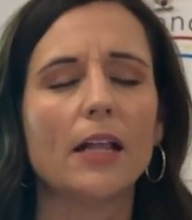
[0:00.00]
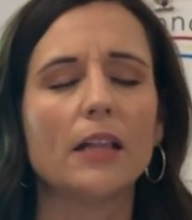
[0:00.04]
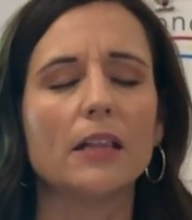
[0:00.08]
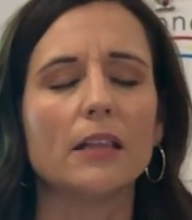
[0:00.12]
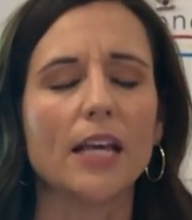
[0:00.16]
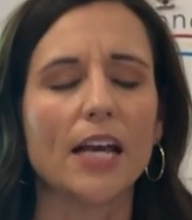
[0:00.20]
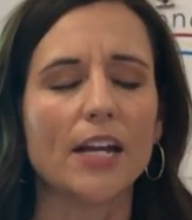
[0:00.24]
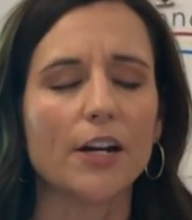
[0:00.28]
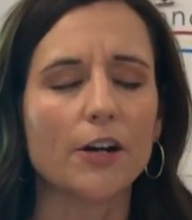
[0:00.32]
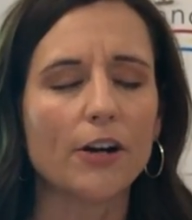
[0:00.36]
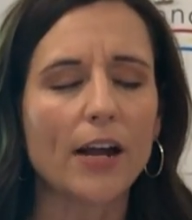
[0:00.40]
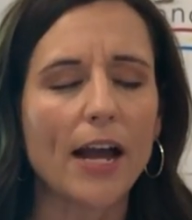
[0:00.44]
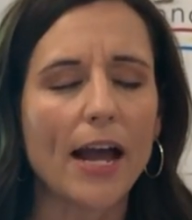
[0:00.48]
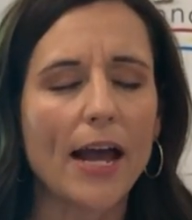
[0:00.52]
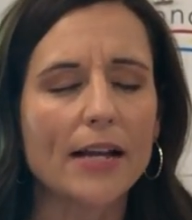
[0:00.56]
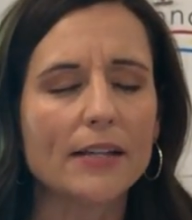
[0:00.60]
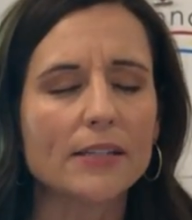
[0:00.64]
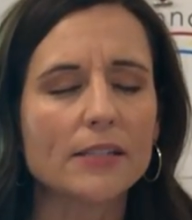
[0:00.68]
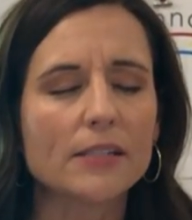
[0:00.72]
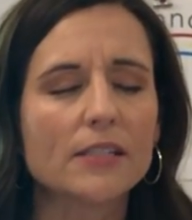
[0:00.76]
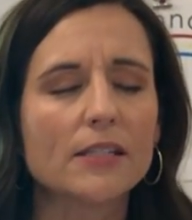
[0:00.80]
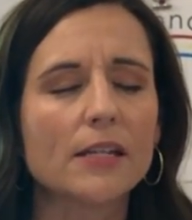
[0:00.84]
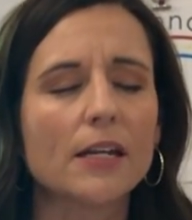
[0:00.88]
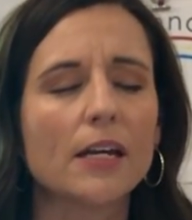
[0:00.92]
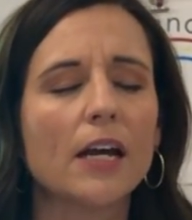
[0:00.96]
letter
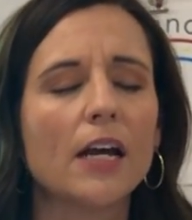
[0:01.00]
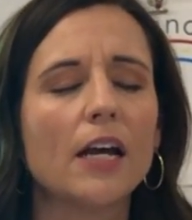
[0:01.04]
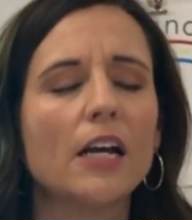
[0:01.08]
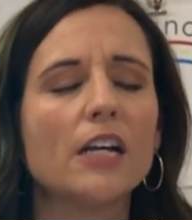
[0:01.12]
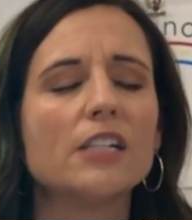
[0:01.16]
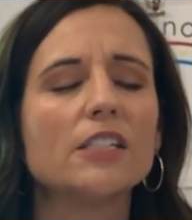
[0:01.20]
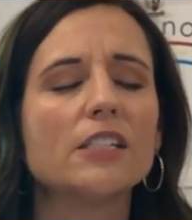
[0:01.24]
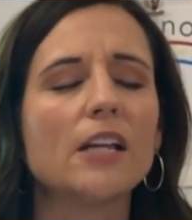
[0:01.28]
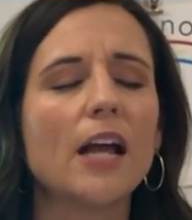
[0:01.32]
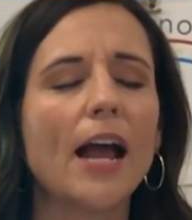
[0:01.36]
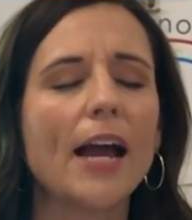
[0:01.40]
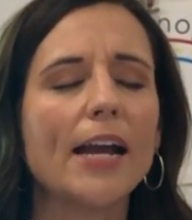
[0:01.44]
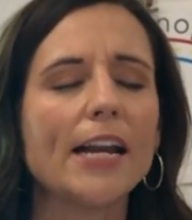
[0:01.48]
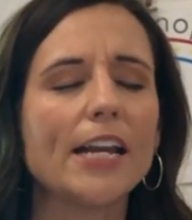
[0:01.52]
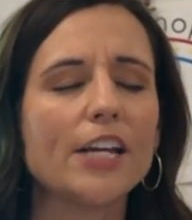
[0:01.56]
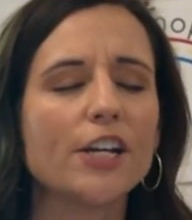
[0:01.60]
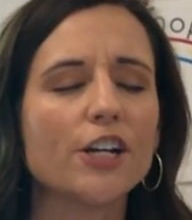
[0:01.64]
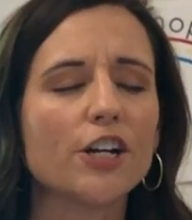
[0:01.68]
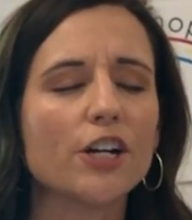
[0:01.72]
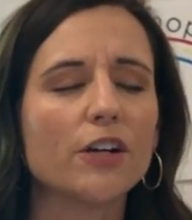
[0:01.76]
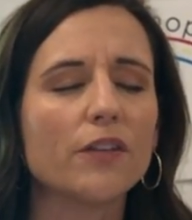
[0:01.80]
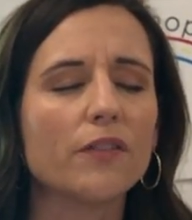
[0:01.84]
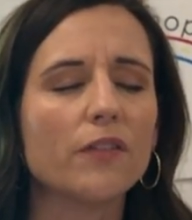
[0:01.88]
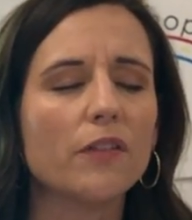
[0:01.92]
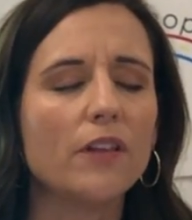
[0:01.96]
S, tiny
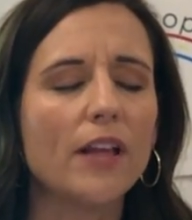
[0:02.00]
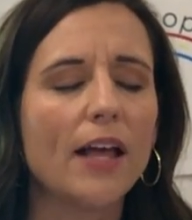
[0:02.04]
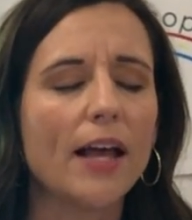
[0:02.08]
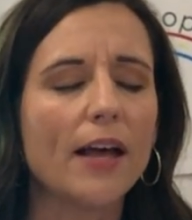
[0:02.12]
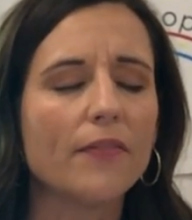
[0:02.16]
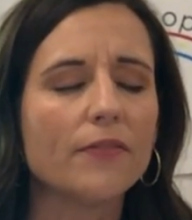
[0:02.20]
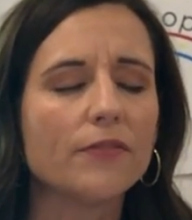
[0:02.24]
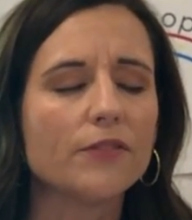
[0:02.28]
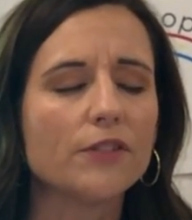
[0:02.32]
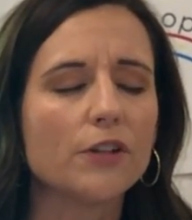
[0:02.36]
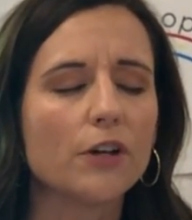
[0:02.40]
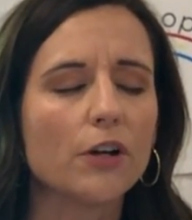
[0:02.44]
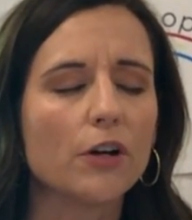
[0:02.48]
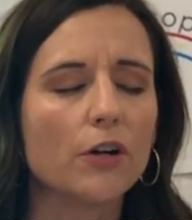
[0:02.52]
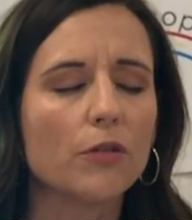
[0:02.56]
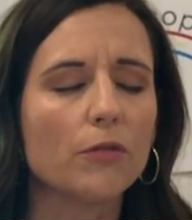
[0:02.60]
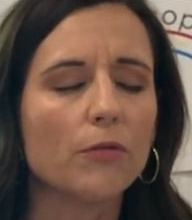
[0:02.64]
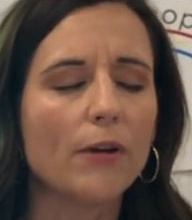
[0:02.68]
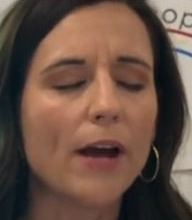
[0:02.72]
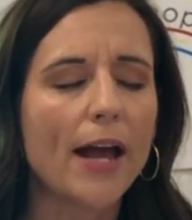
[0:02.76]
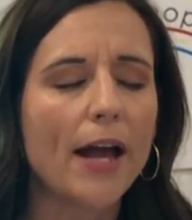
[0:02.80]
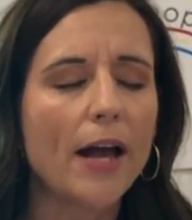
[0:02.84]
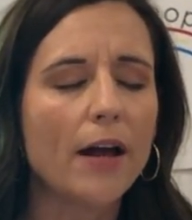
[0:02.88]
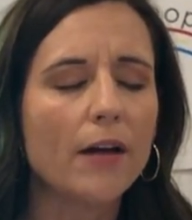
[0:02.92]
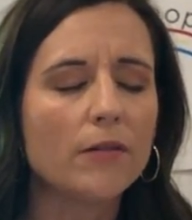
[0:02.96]
curve left,
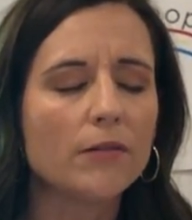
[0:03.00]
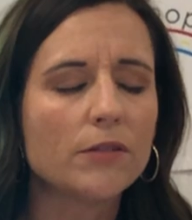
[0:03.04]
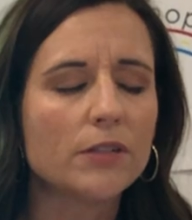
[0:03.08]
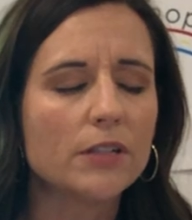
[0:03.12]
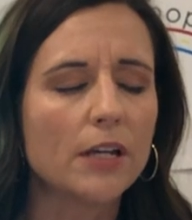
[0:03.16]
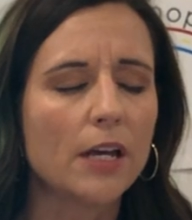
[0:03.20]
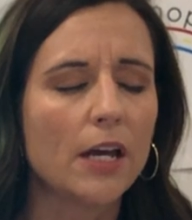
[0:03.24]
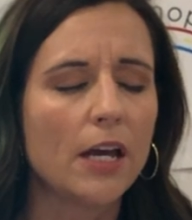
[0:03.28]
around,